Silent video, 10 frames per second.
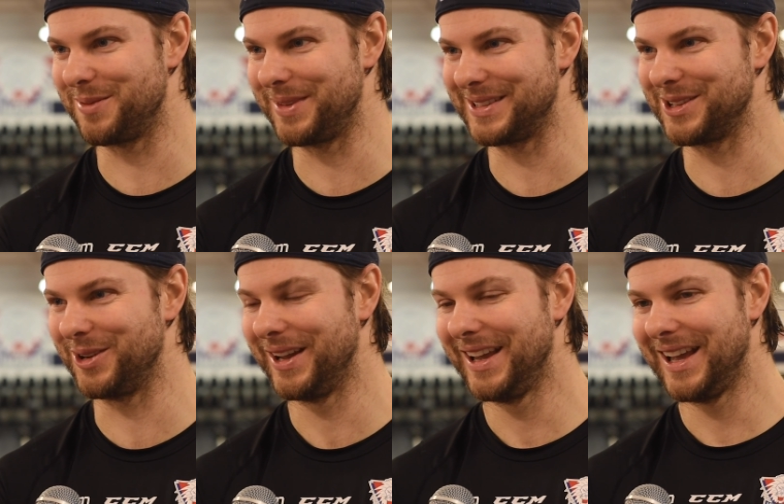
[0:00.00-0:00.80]
something.
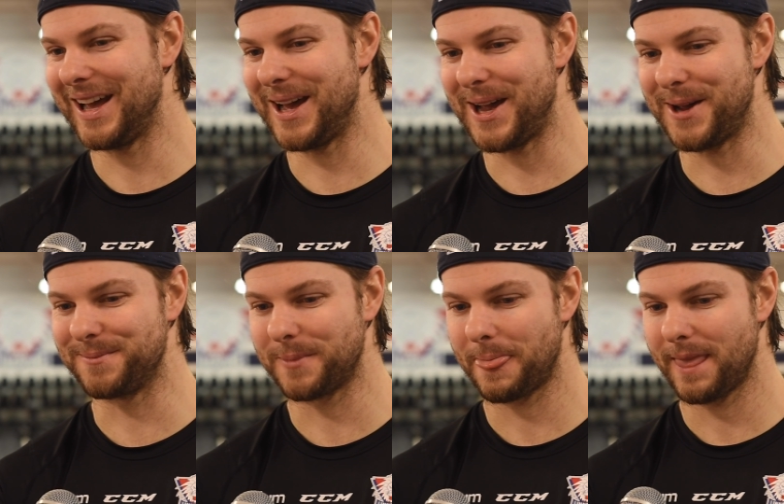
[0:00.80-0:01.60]
So
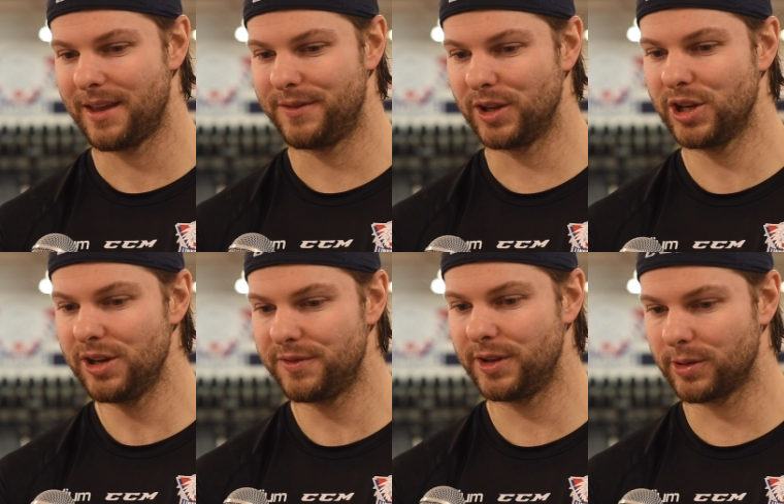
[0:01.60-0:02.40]
um, feel
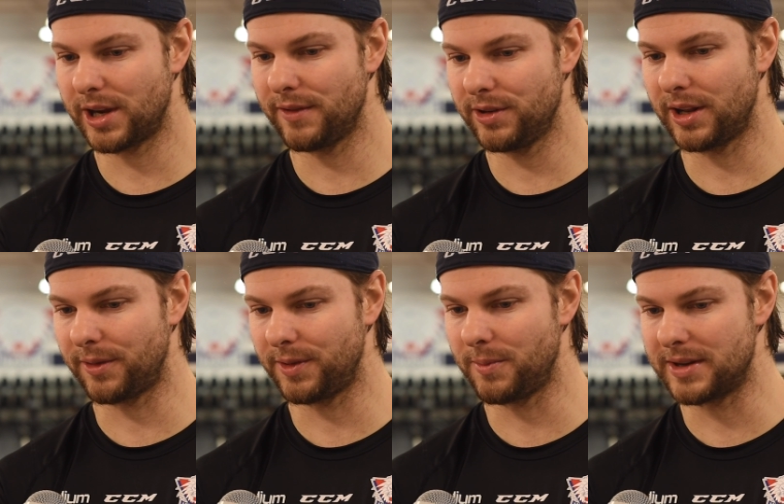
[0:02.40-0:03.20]
good, feel recovered, and
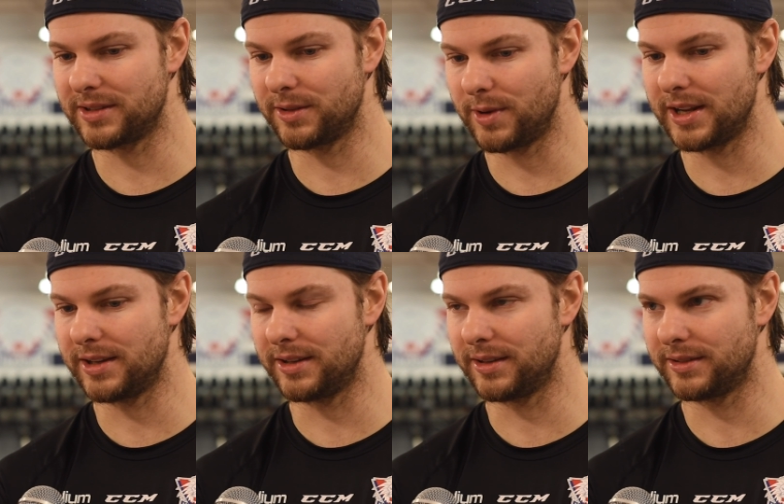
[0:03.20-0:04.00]
I feel mentally ready
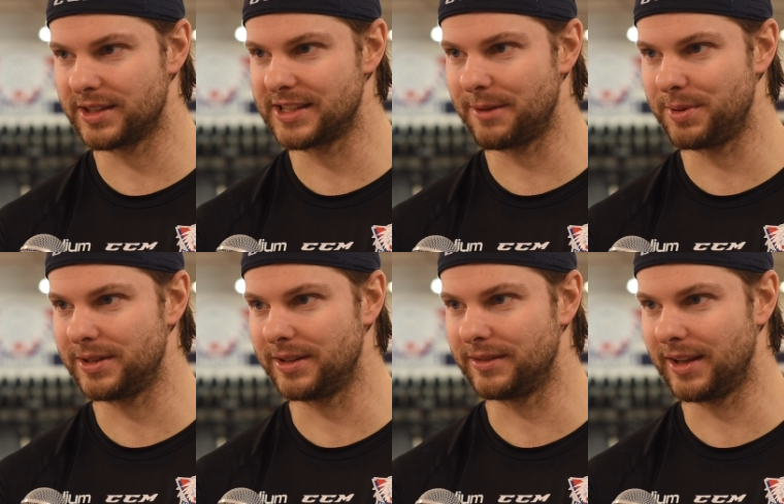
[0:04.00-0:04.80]
to, to step
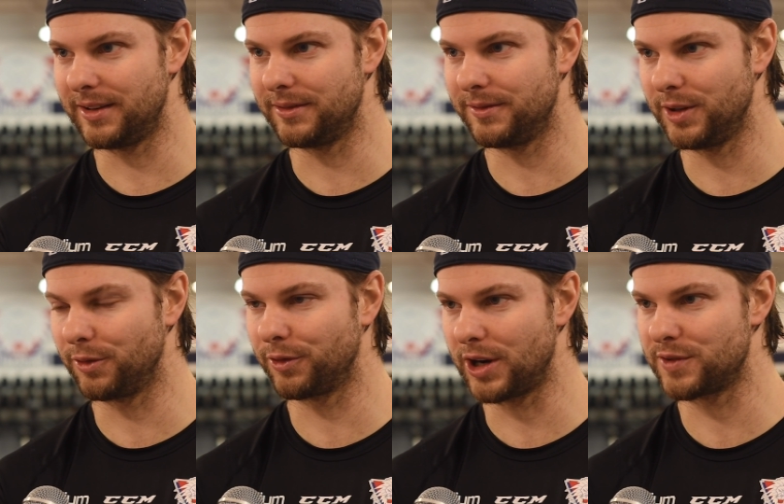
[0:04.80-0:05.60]
in and, and
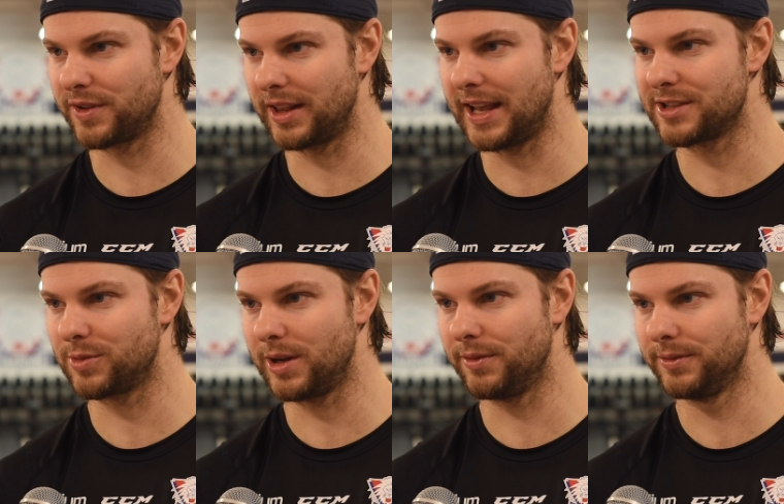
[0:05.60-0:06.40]
feel fresh for the last
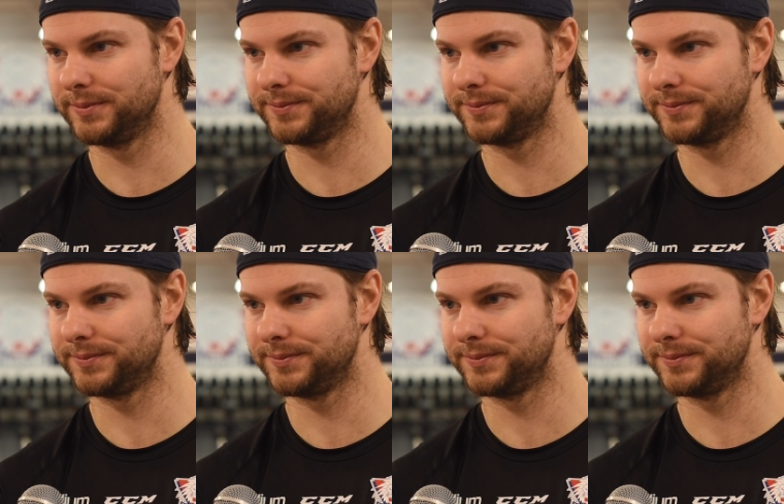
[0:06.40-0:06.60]
12.